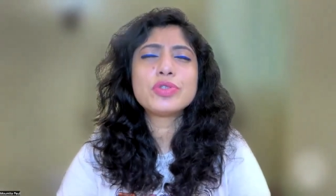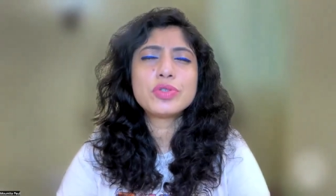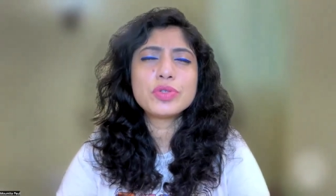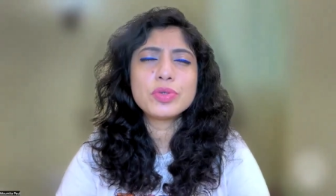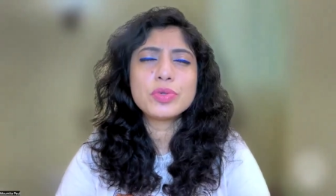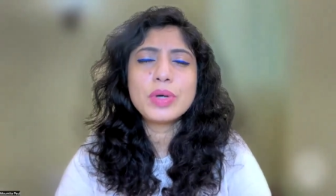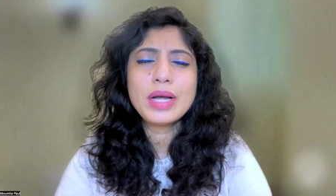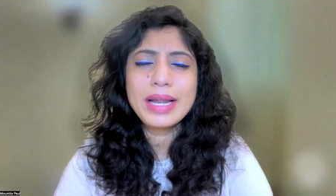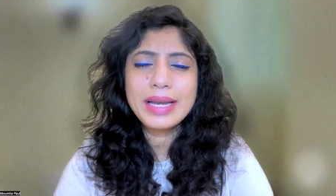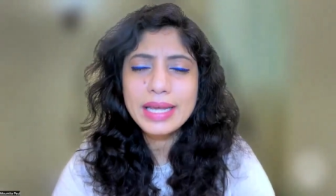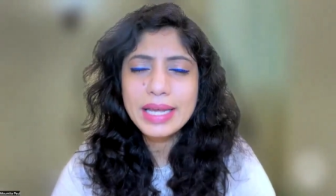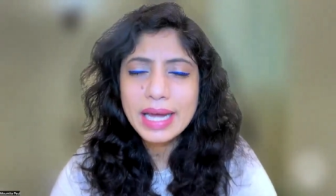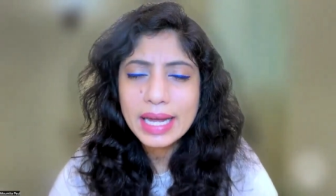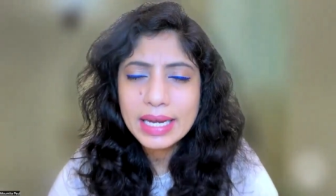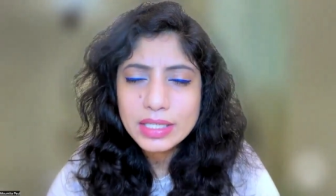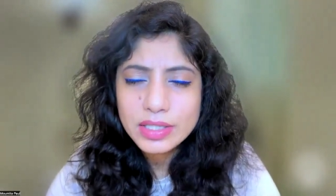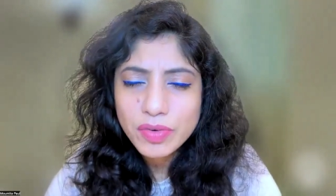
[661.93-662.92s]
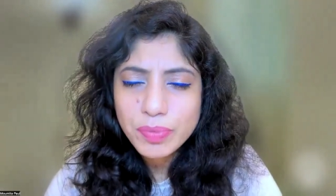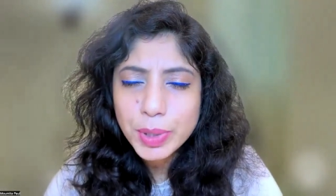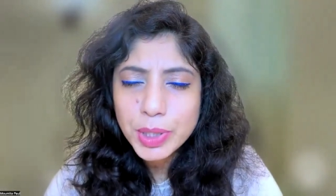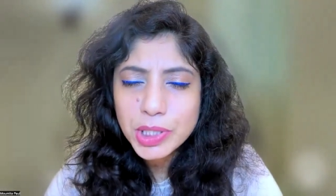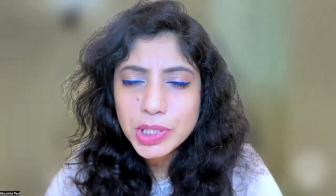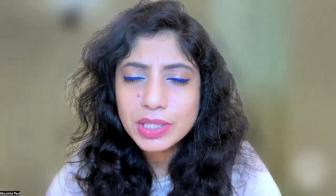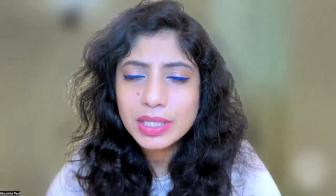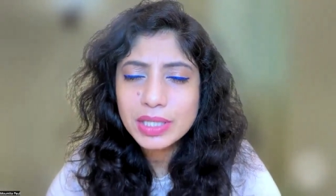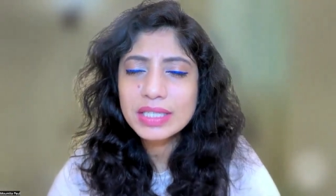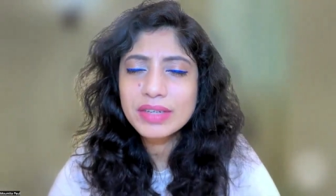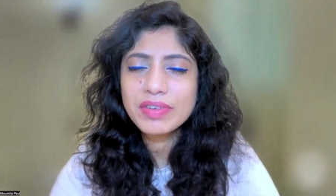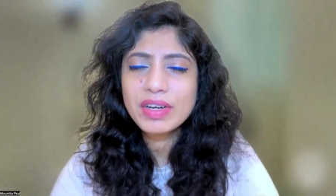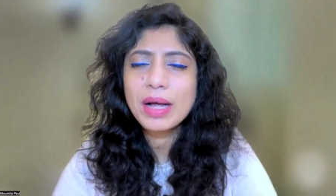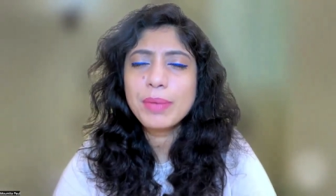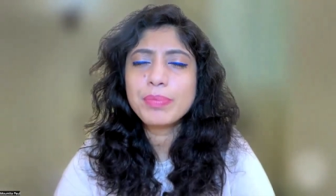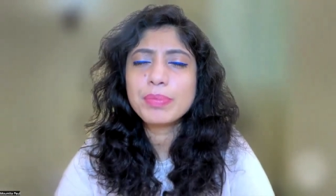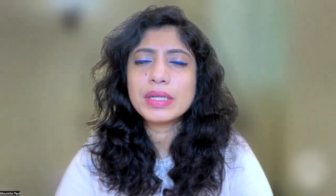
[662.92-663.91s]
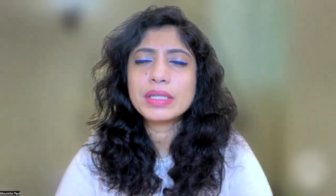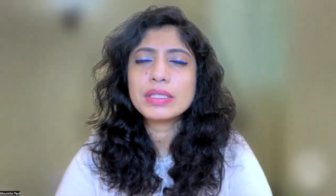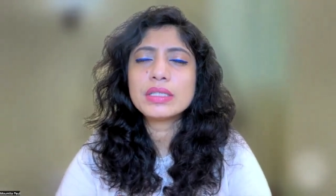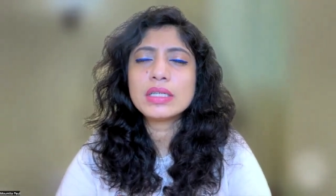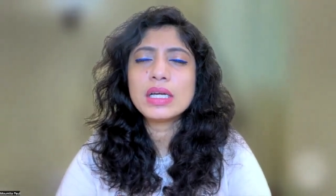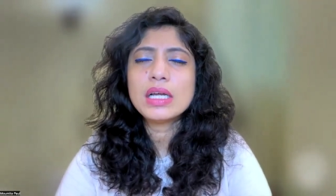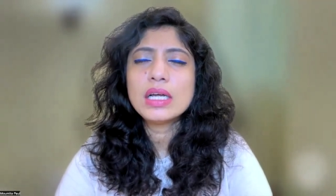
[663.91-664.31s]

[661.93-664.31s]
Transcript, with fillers: do any kind of personal development